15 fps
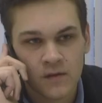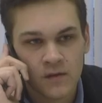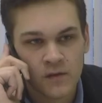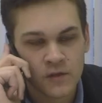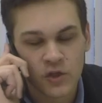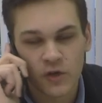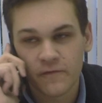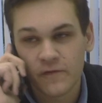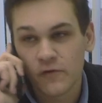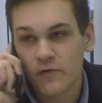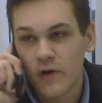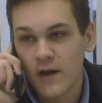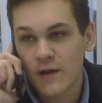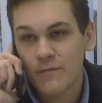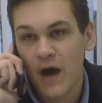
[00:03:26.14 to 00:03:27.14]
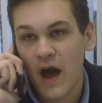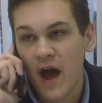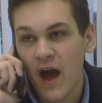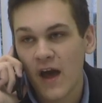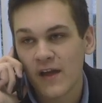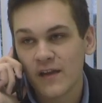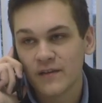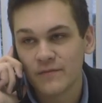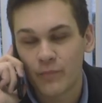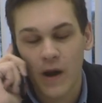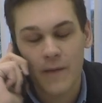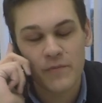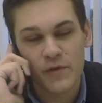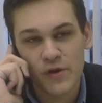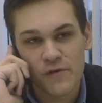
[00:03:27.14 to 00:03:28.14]
So if you're running behind
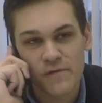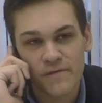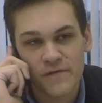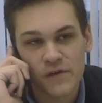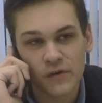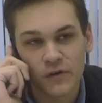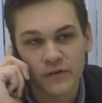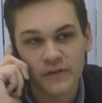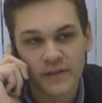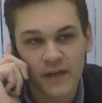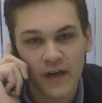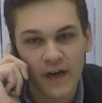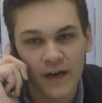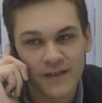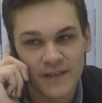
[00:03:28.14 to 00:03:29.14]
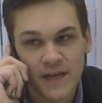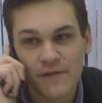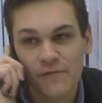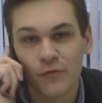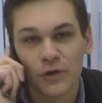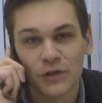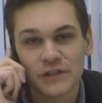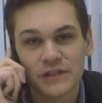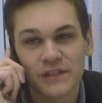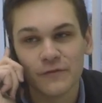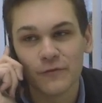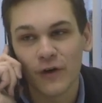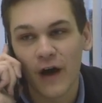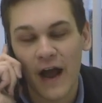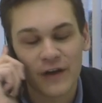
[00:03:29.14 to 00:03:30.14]
prepping your field, Dave Wilson
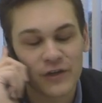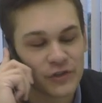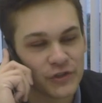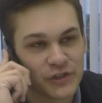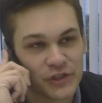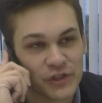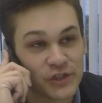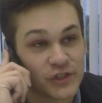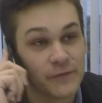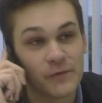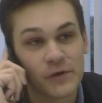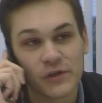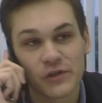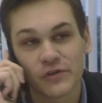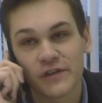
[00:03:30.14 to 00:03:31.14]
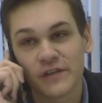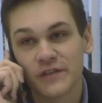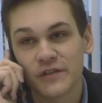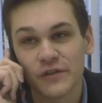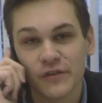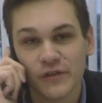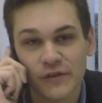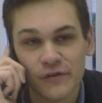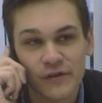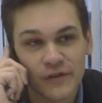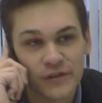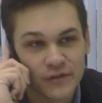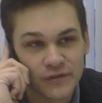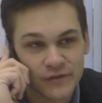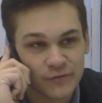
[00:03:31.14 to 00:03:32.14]
will actually just ship your trees to you and
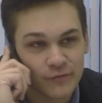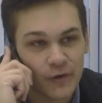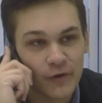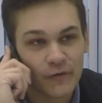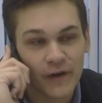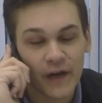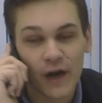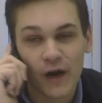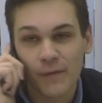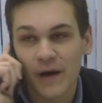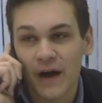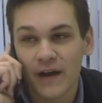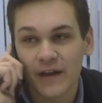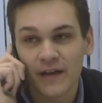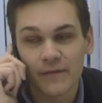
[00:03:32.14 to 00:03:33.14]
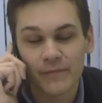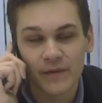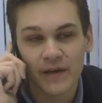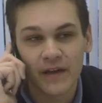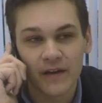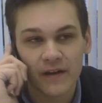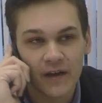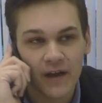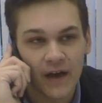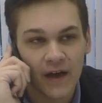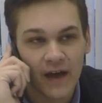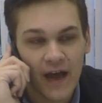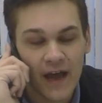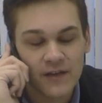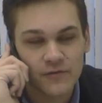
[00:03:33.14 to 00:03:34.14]
just won't care about it. But
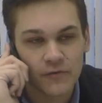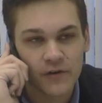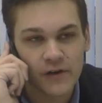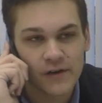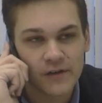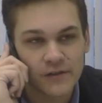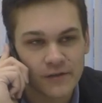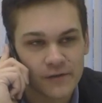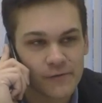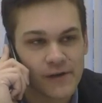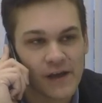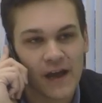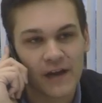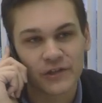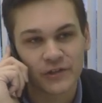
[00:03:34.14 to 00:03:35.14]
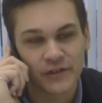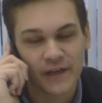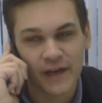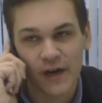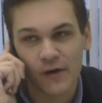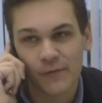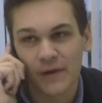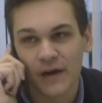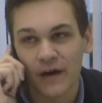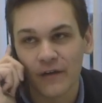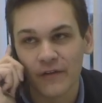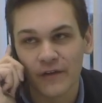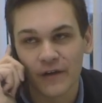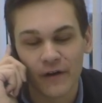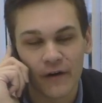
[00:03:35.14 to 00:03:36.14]
at Duarte Nursery, we actually care
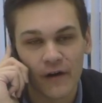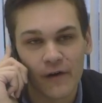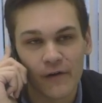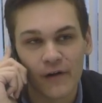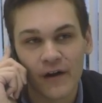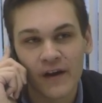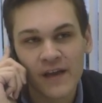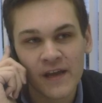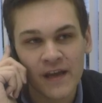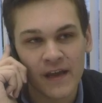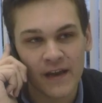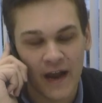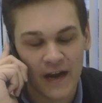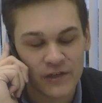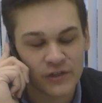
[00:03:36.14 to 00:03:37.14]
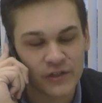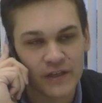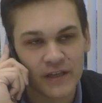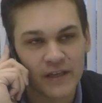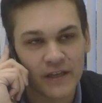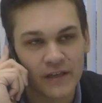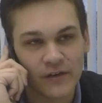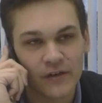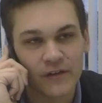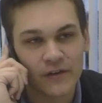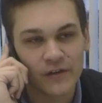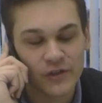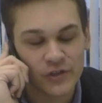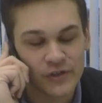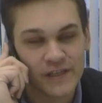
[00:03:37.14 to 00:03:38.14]
about the grower and actually getting your
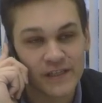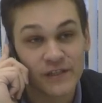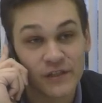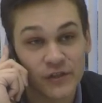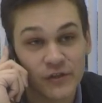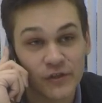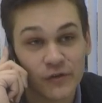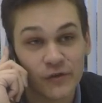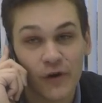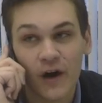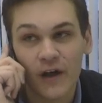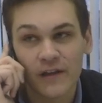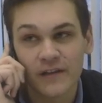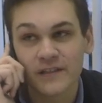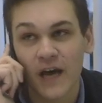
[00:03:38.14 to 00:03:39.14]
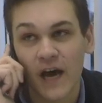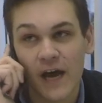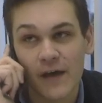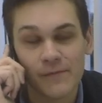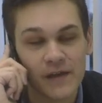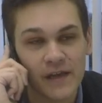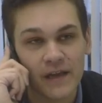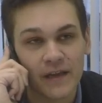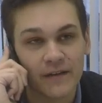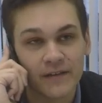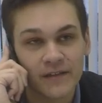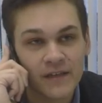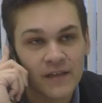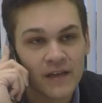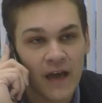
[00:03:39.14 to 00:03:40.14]
trees to you on time and
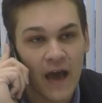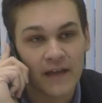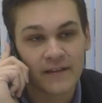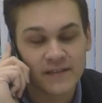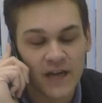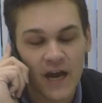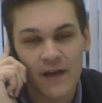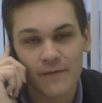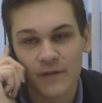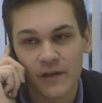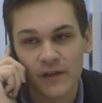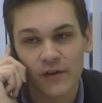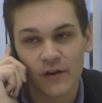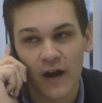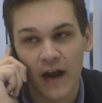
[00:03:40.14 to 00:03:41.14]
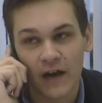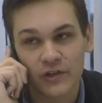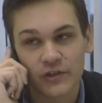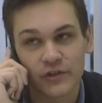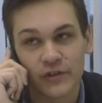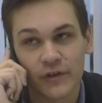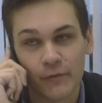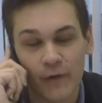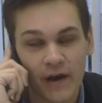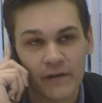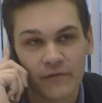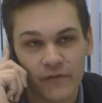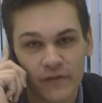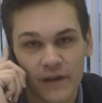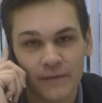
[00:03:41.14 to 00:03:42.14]
at the time that you're actually ready
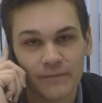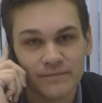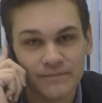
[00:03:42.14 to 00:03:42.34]
for them.